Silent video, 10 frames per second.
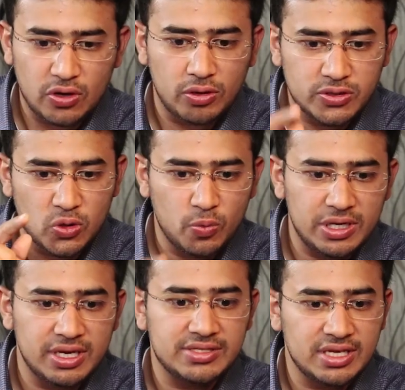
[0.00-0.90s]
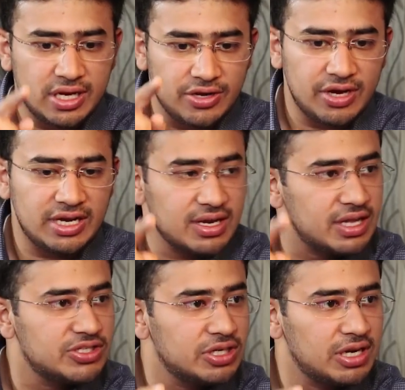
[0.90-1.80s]
we are also witnessing a great
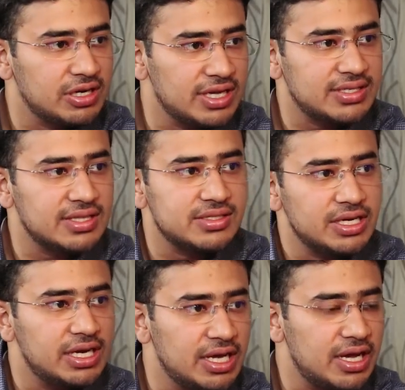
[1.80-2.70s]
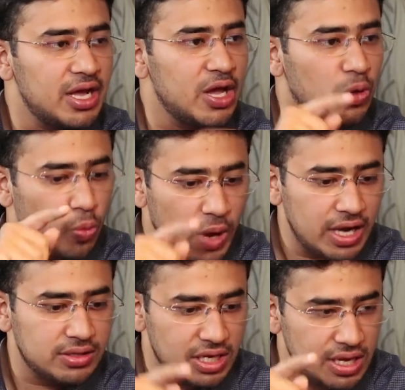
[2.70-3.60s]
cultural renaissance in India,
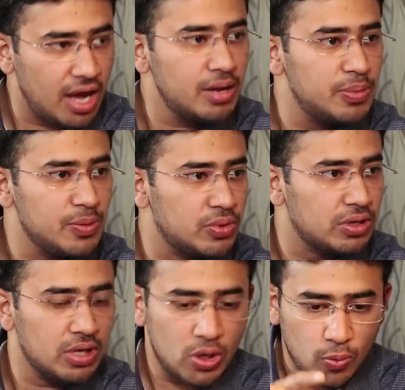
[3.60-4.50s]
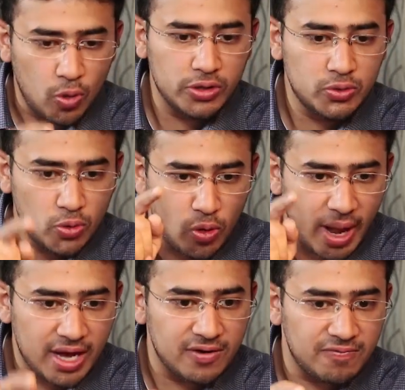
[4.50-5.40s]
where the young people want to go
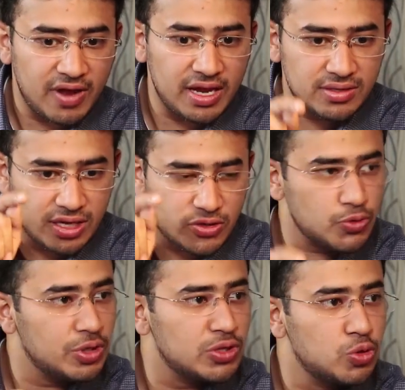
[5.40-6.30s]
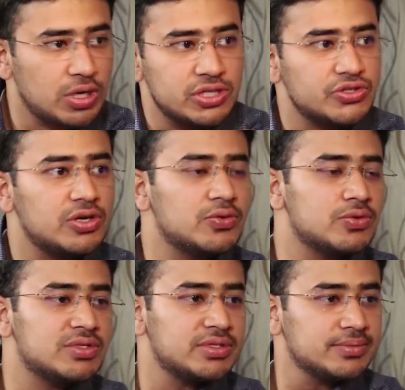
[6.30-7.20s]
back and find their true Hindu cultural
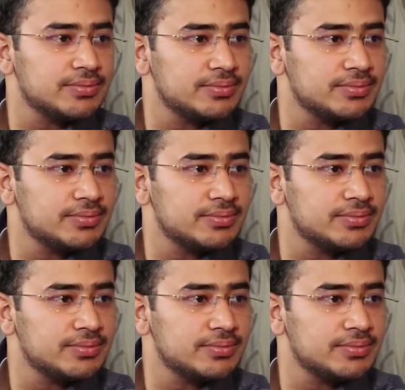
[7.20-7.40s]
roots.